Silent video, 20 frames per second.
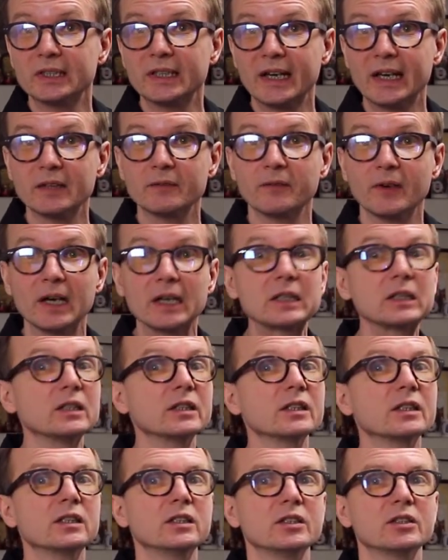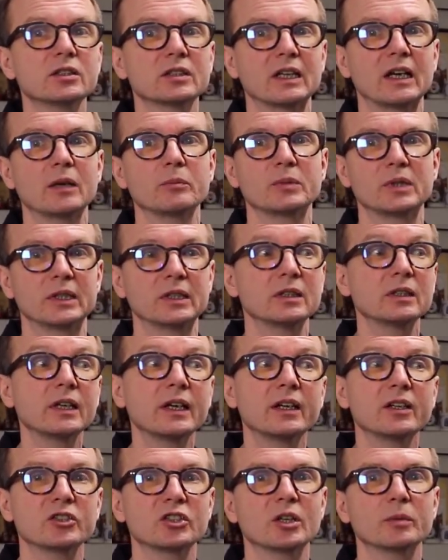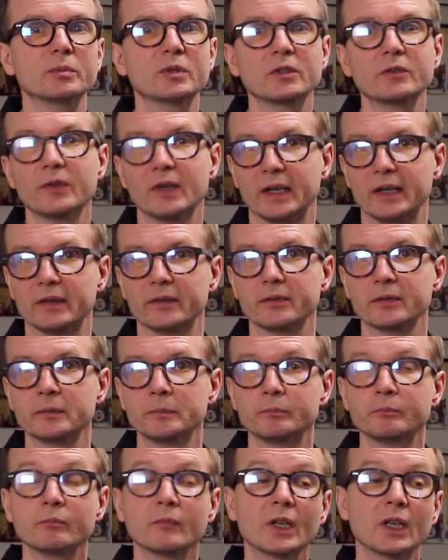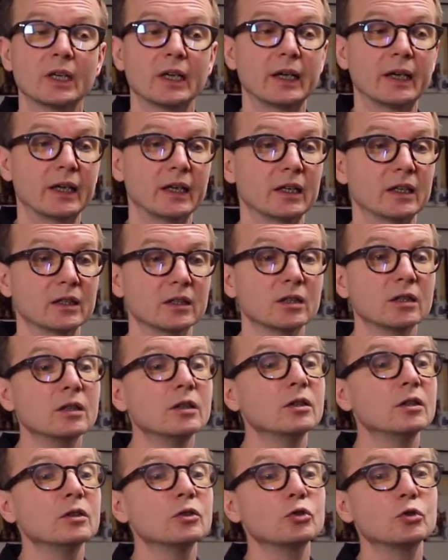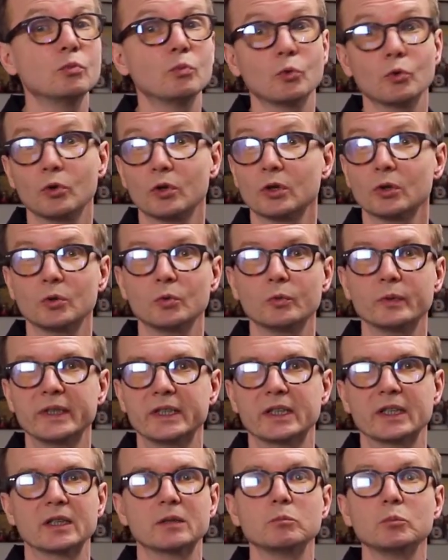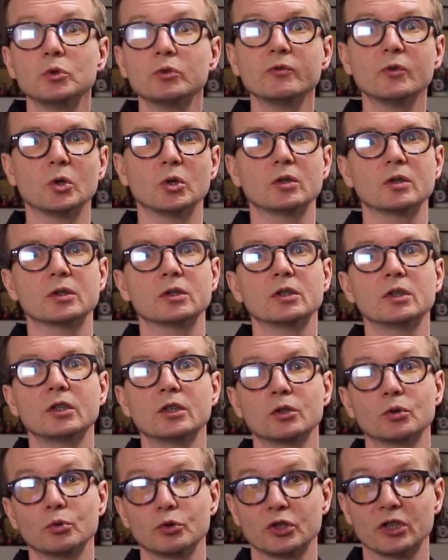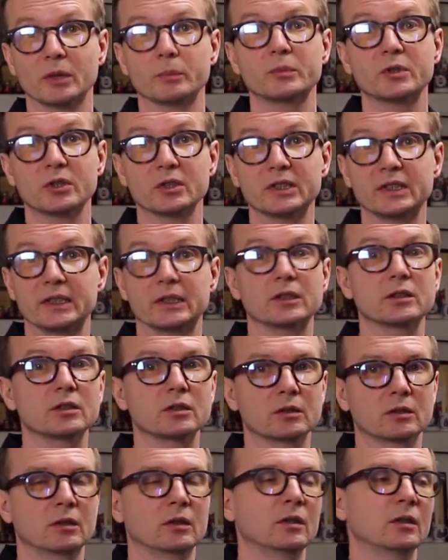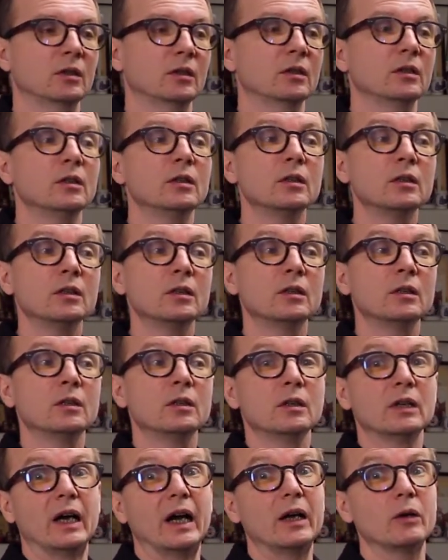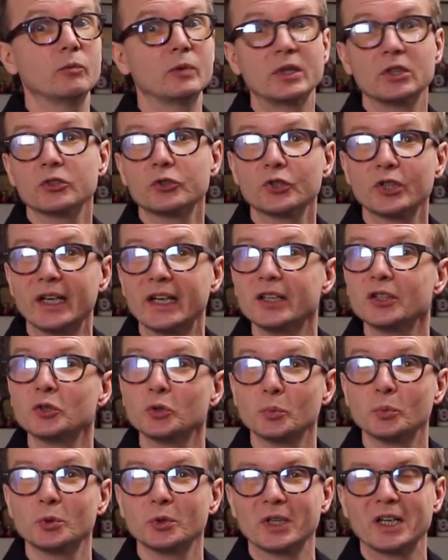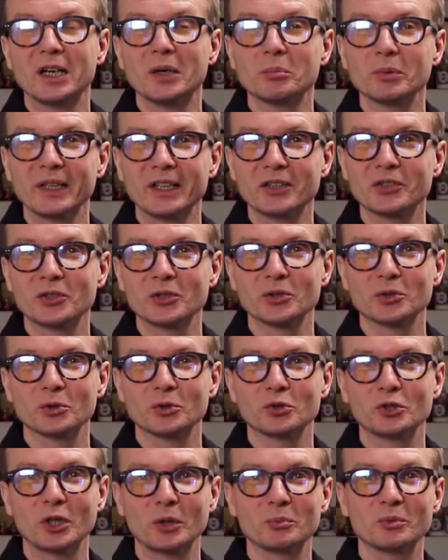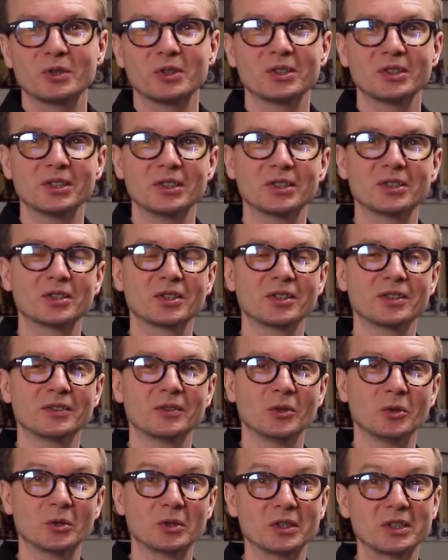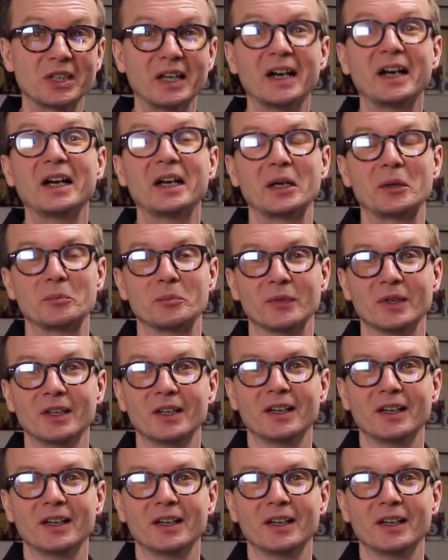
that finally cleared up the entire chapter 5. And tomorrow we can move on to chapter 6. I will try to put up lectures on chapter 6 on time,